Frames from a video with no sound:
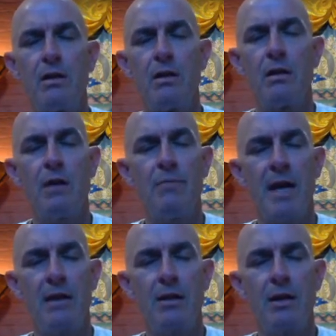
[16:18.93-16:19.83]

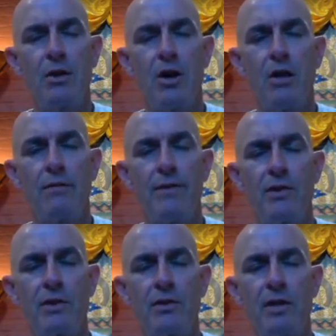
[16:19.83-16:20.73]
Abandoning all
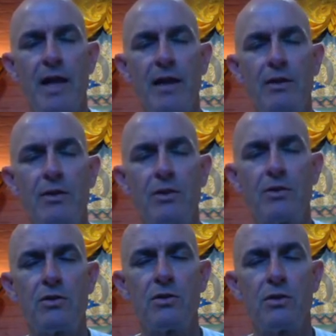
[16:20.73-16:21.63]
physical
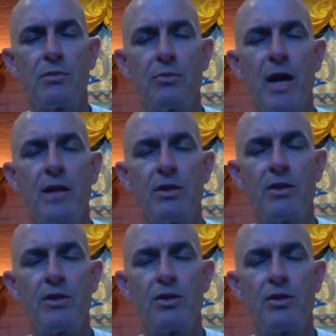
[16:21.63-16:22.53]
actions, the
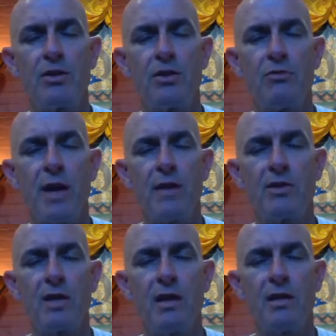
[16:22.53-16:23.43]
practitioner should rest
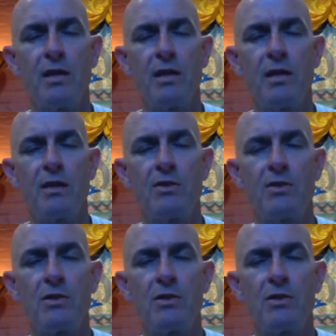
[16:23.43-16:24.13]
at ease.